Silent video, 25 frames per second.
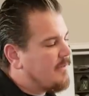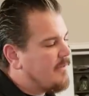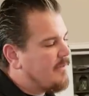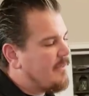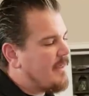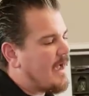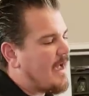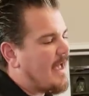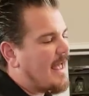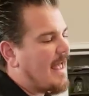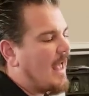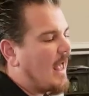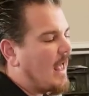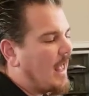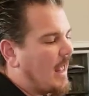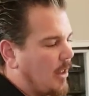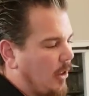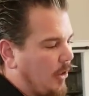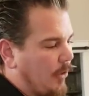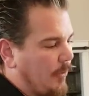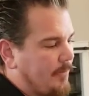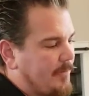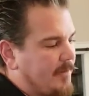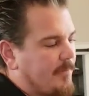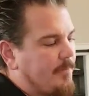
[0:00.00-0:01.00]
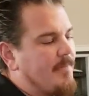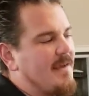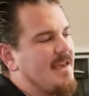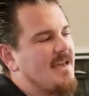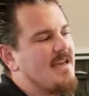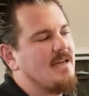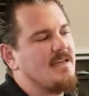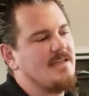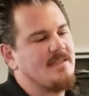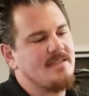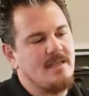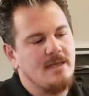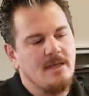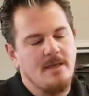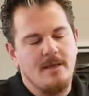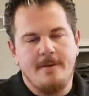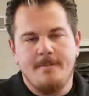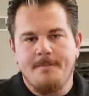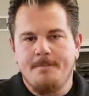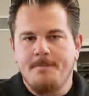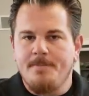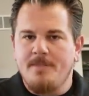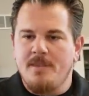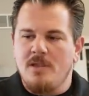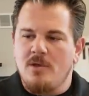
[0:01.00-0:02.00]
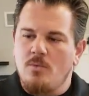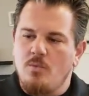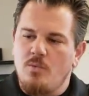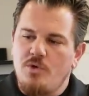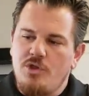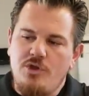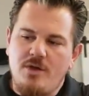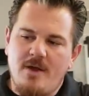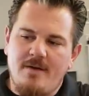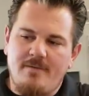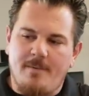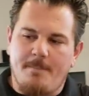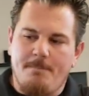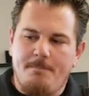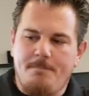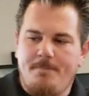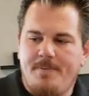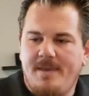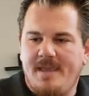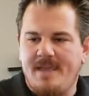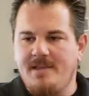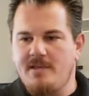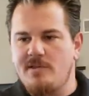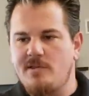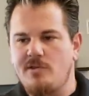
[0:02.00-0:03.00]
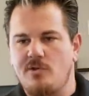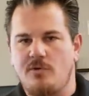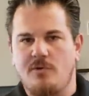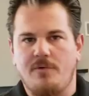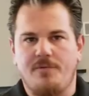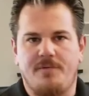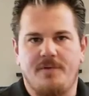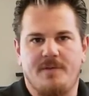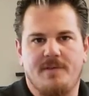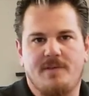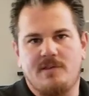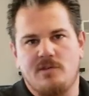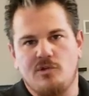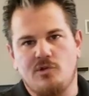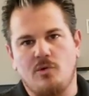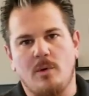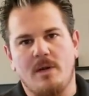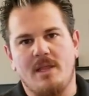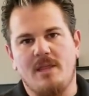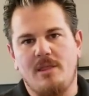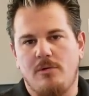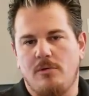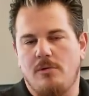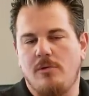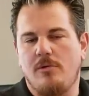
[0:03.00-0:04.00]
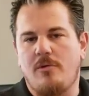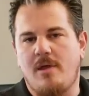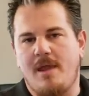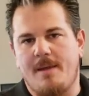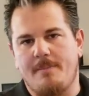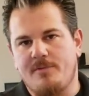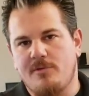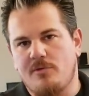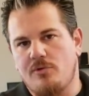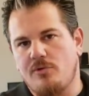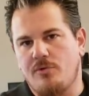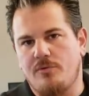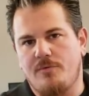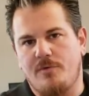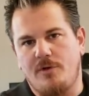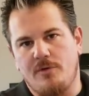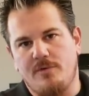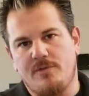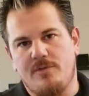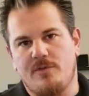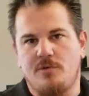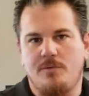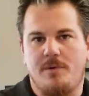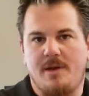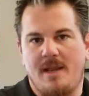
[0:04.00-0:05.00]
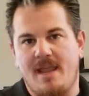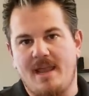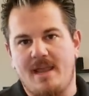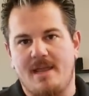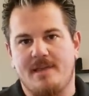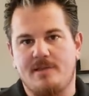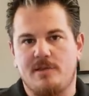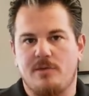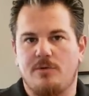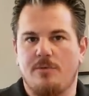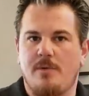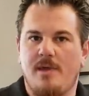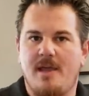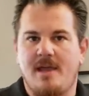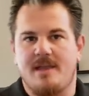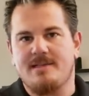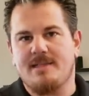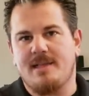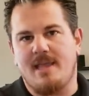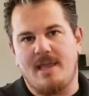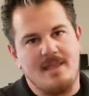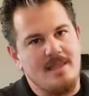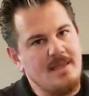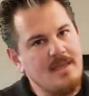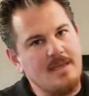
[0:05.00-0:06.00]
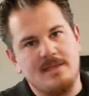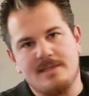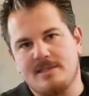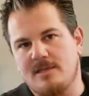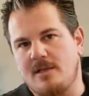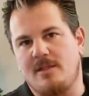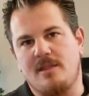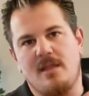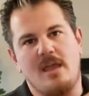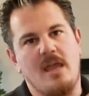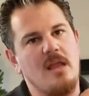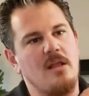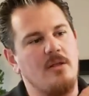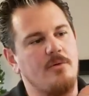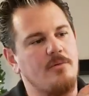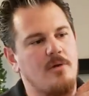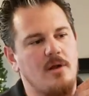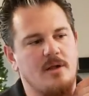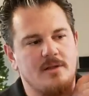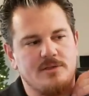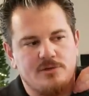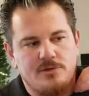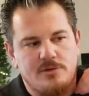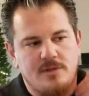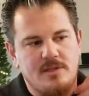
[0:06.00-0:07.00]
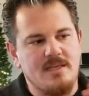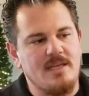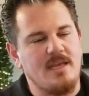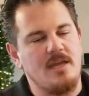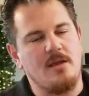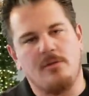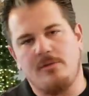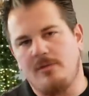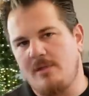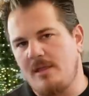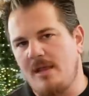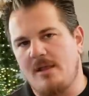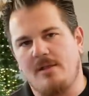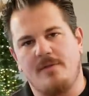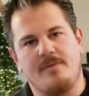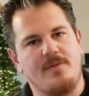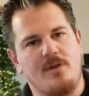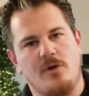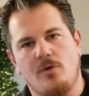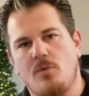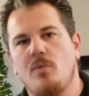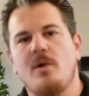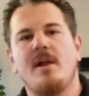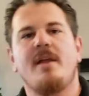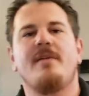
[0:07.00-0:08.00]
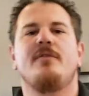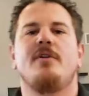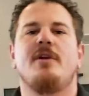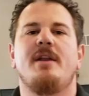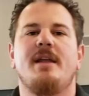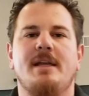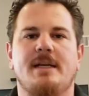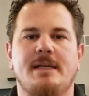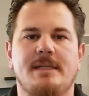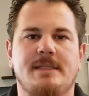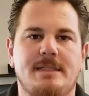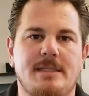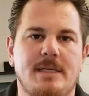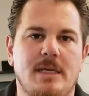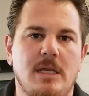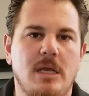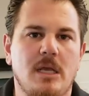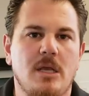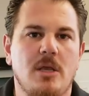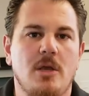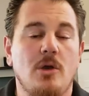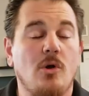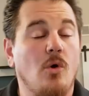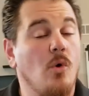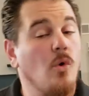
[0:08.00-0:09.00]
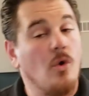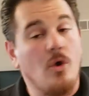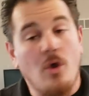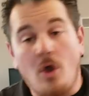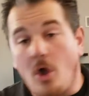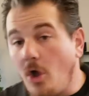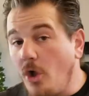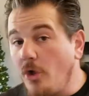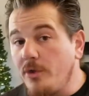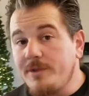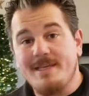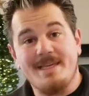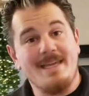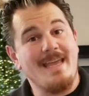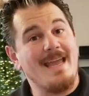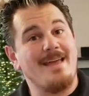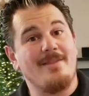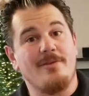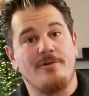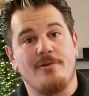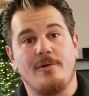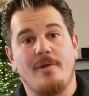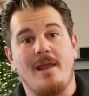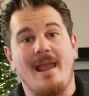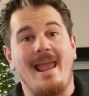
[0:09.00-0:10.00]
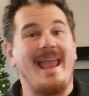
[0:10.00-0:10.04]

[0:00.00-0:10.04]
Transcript: That helps because when you have a big surface, 23-gram servos doing AS3X like this on the ailerons or the tail of the elevator, whatever it is, or all together